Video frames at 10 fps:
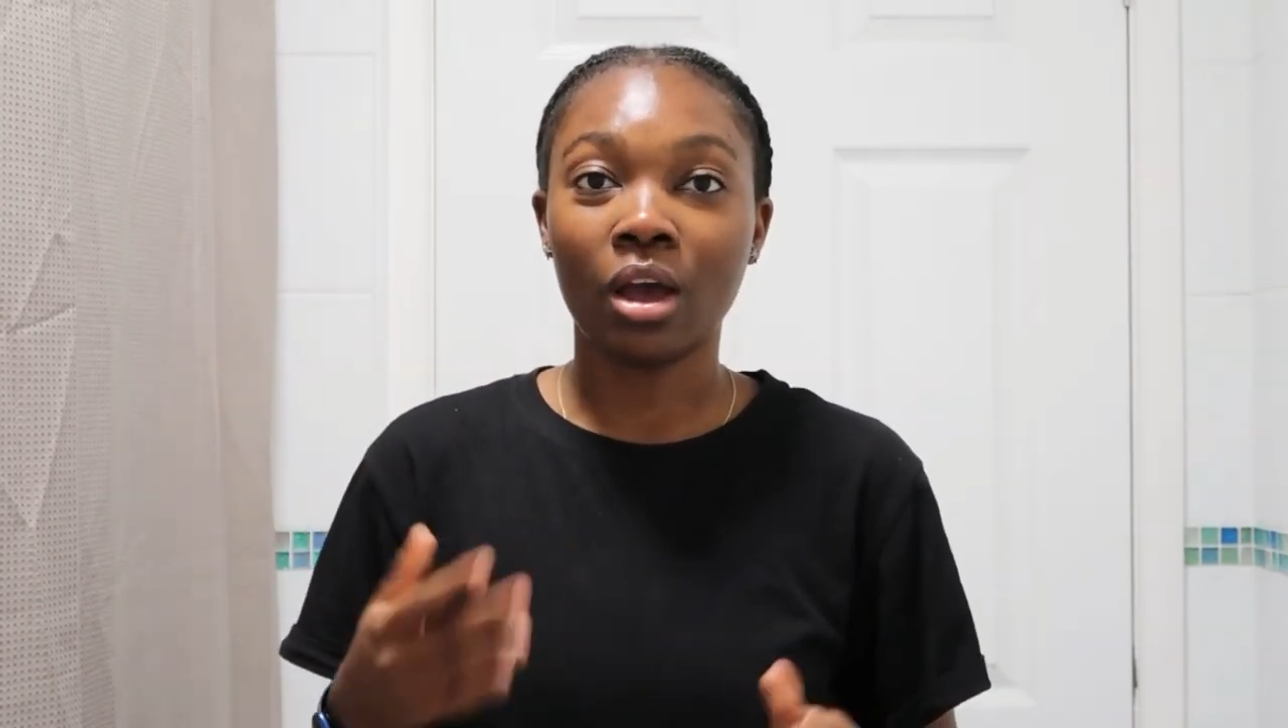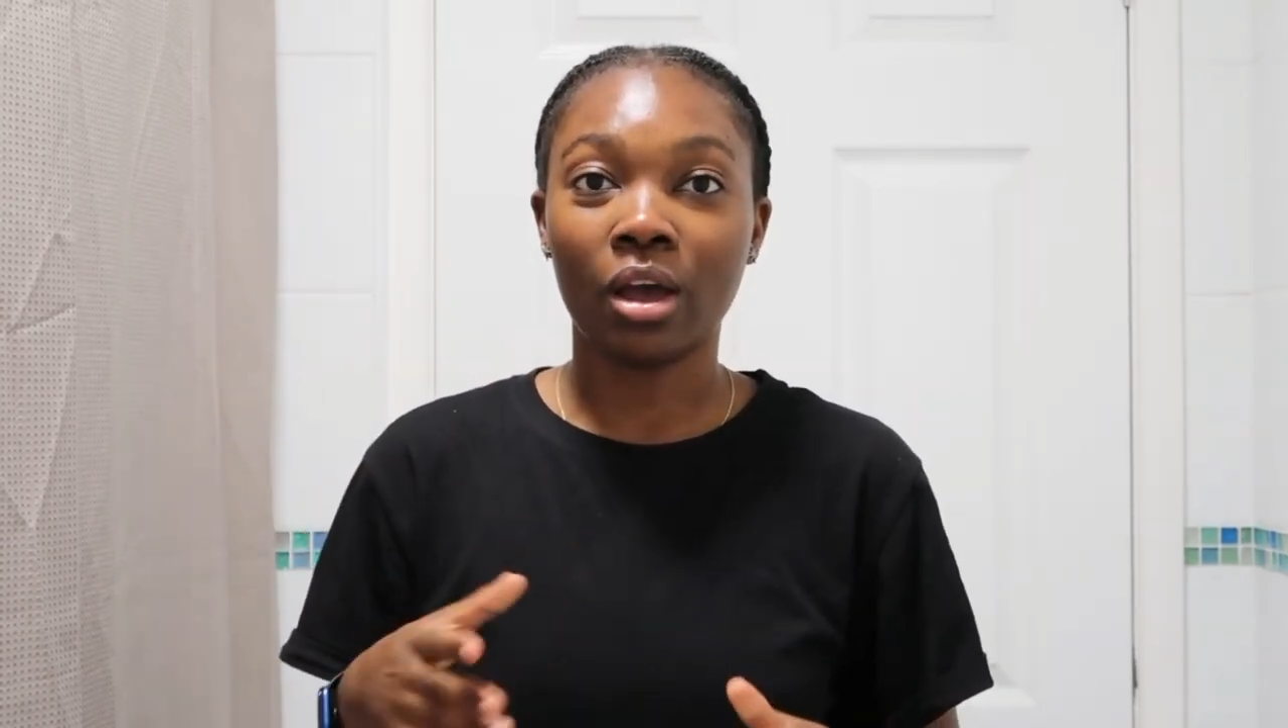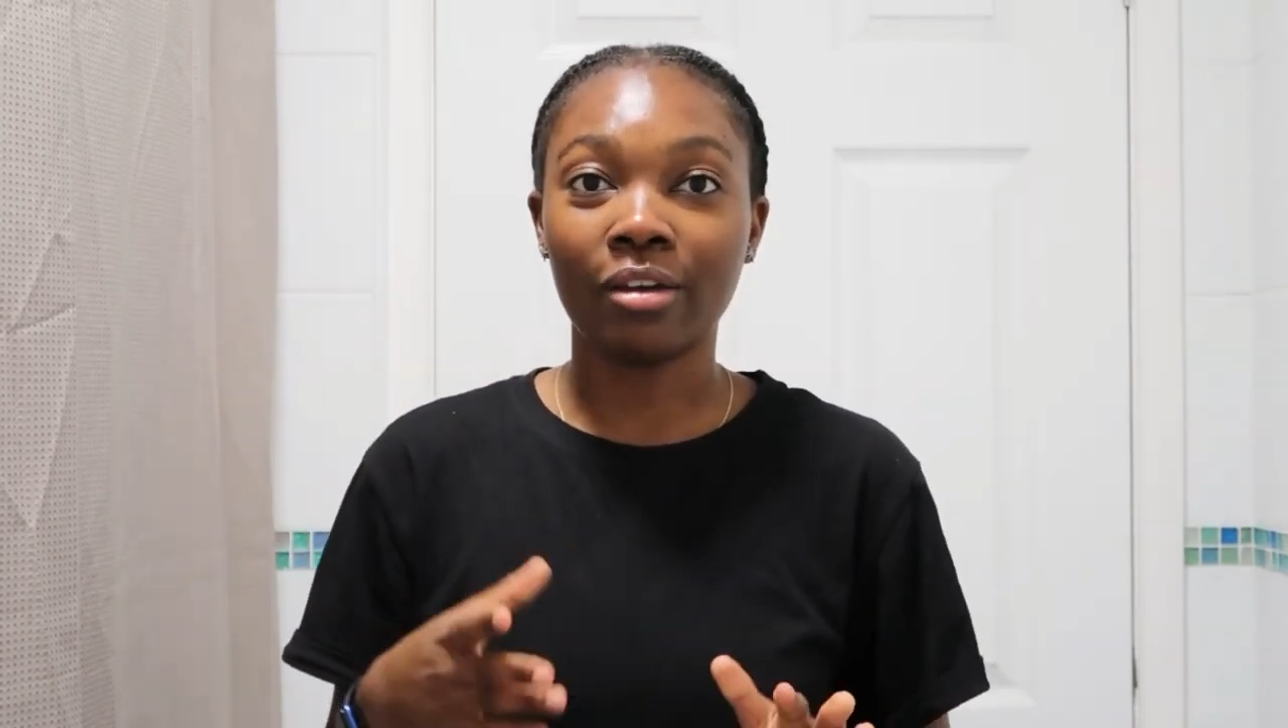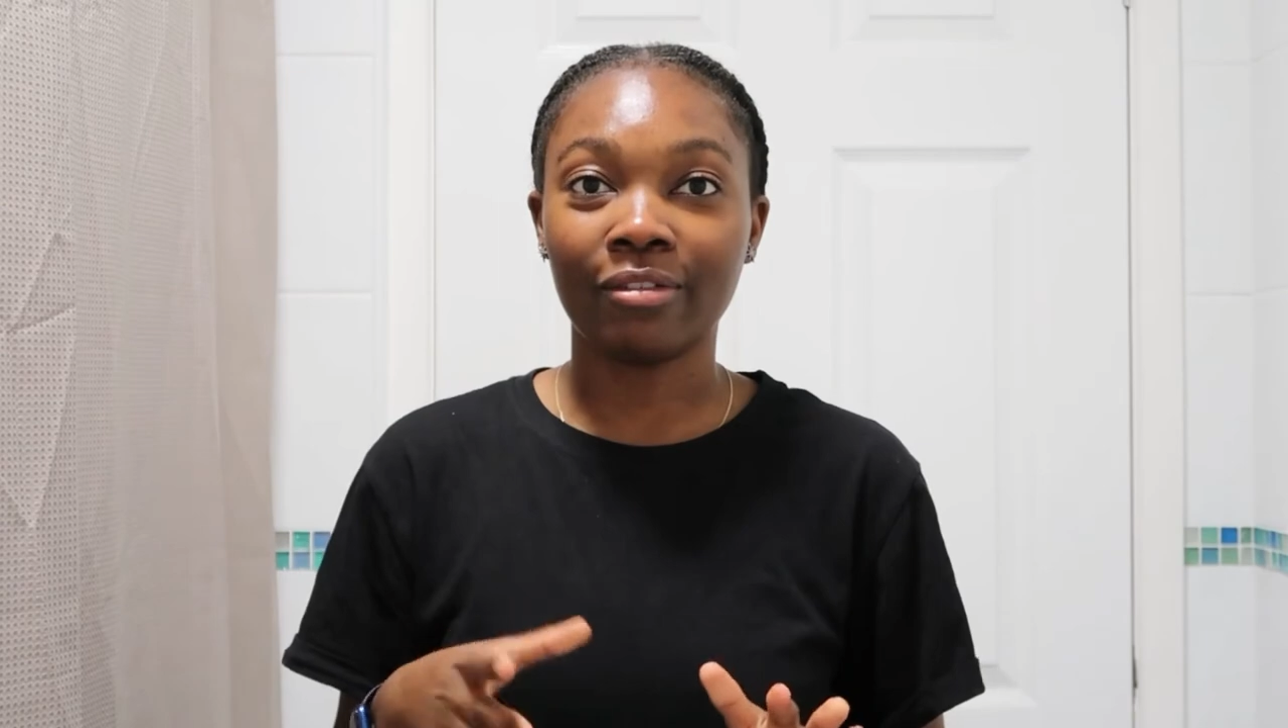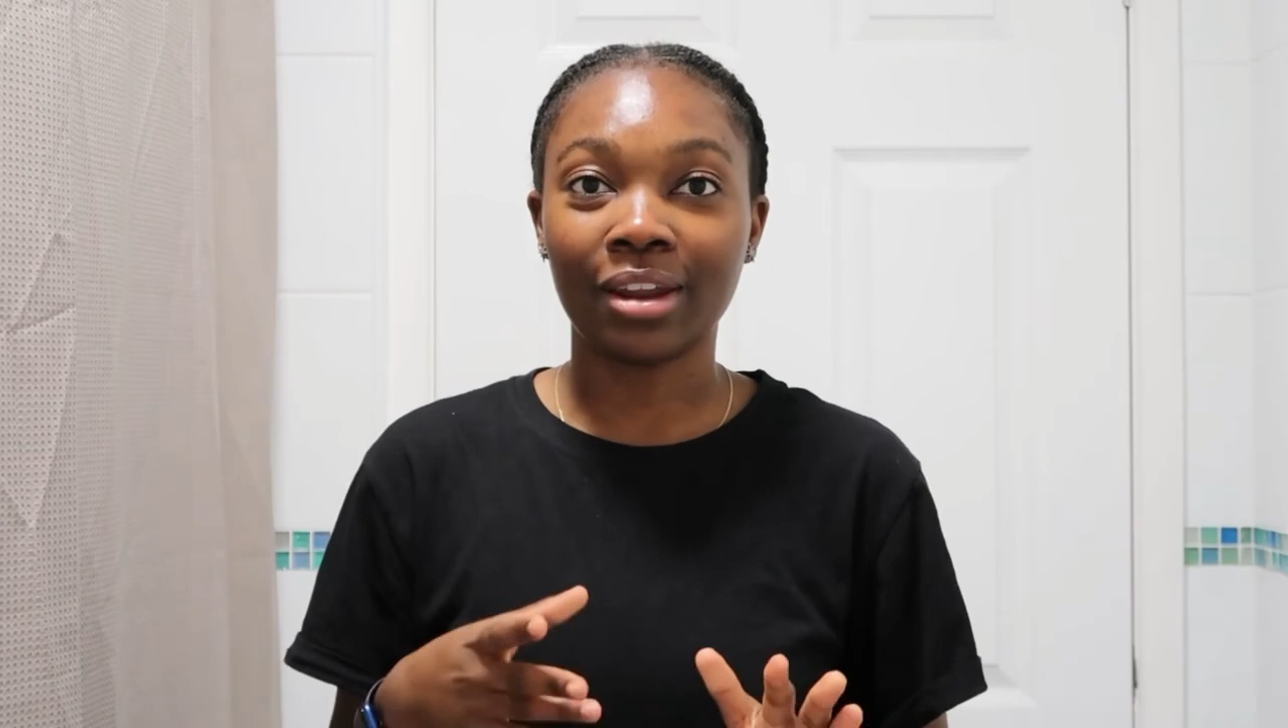
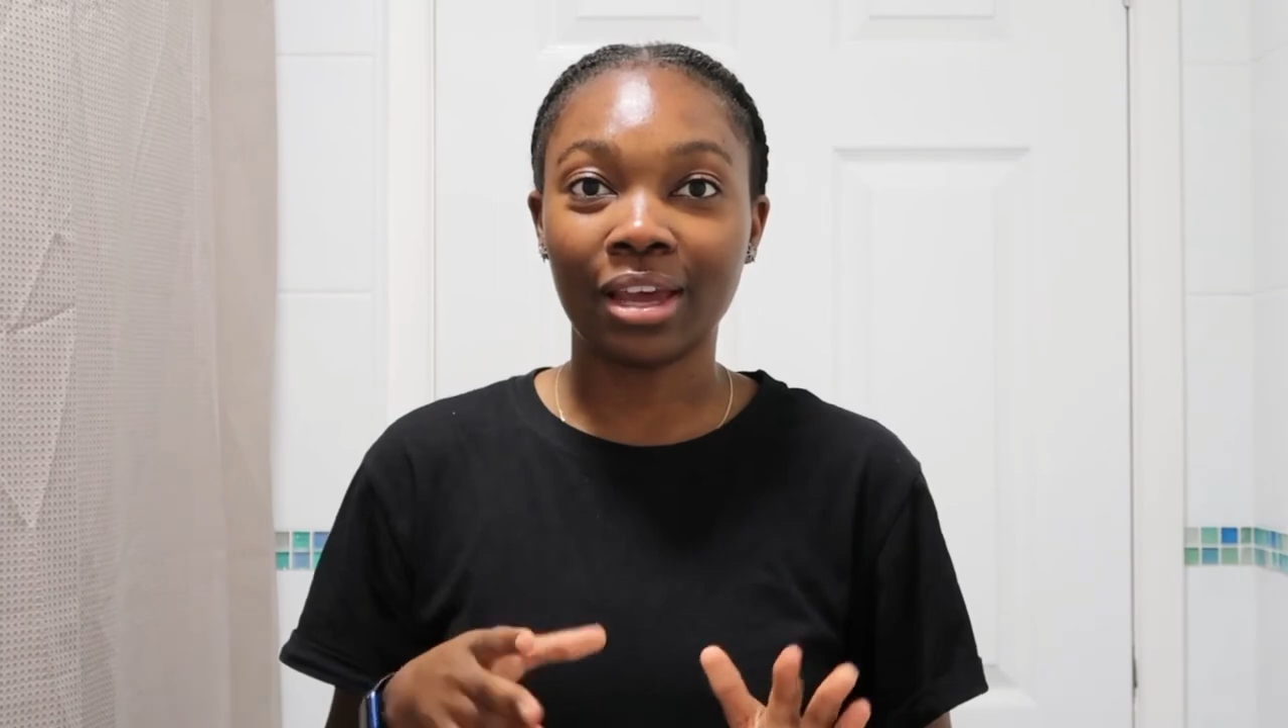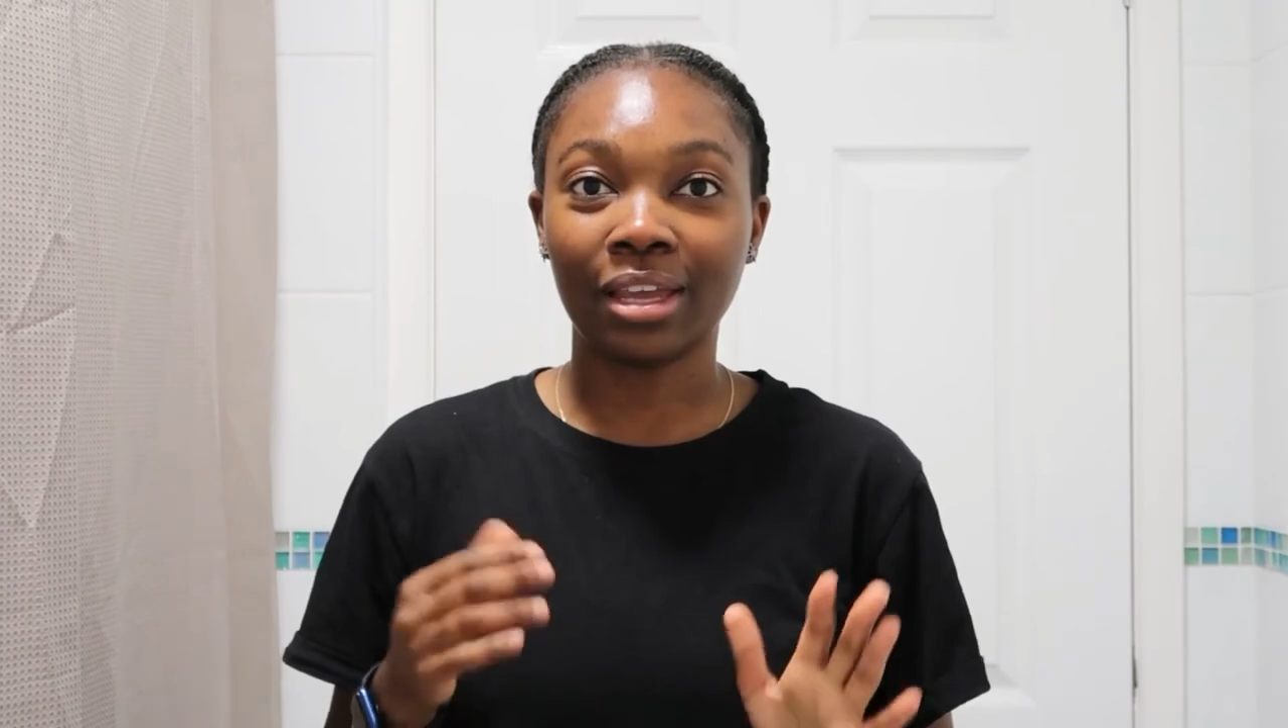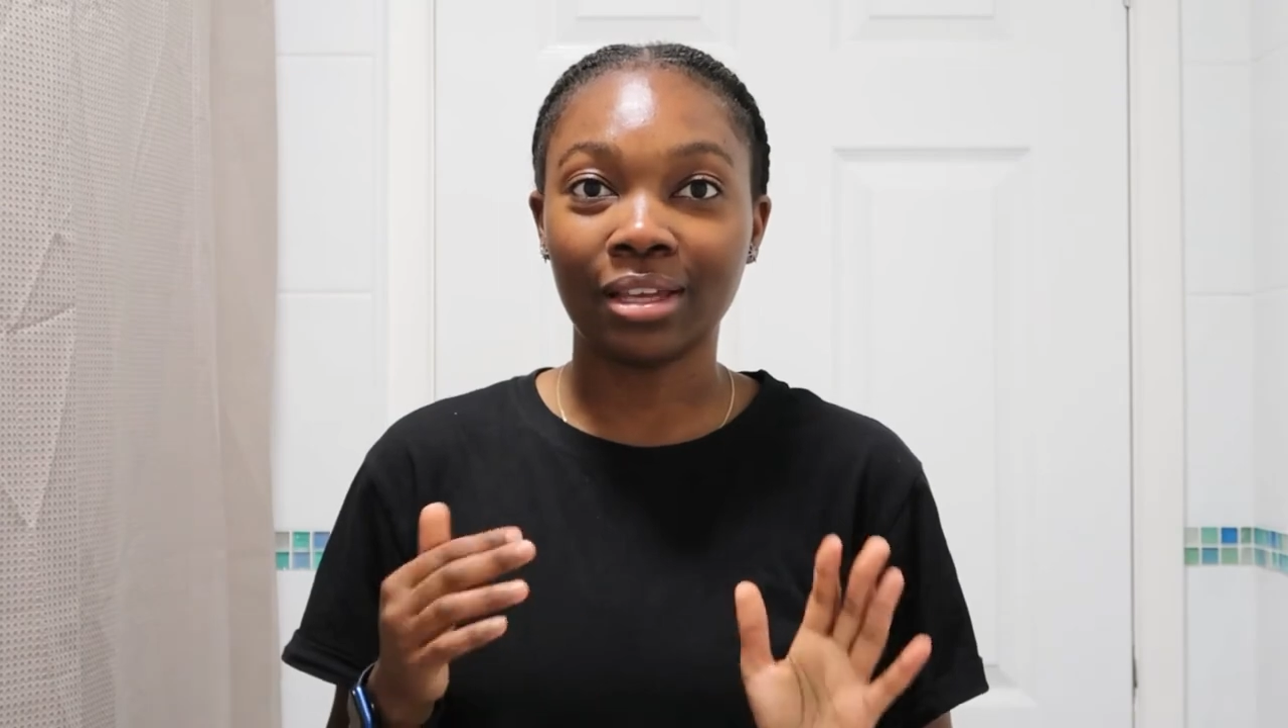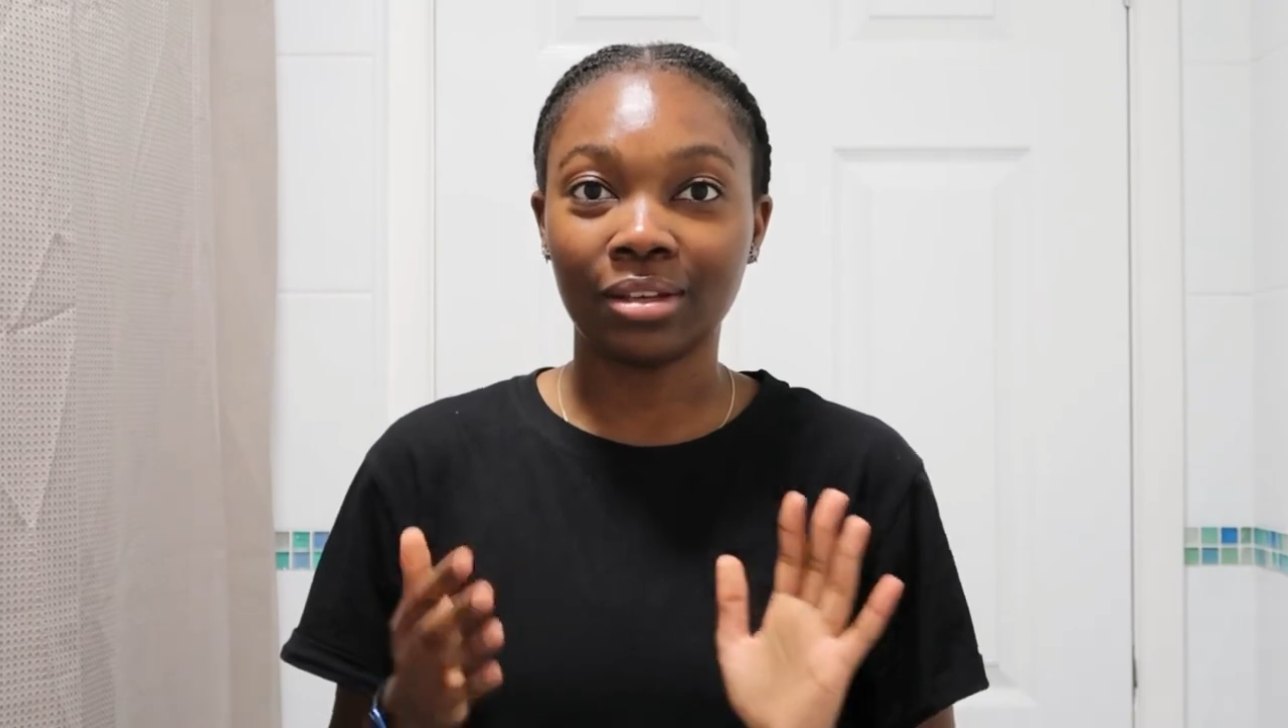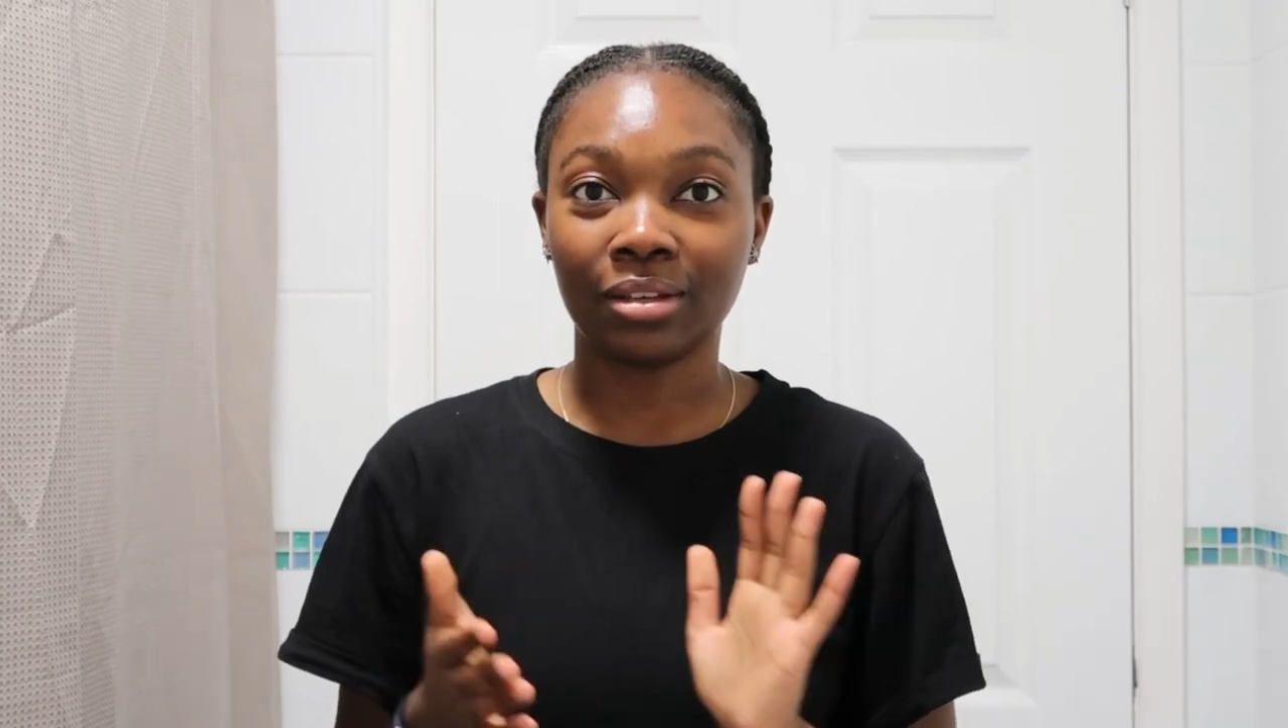overnight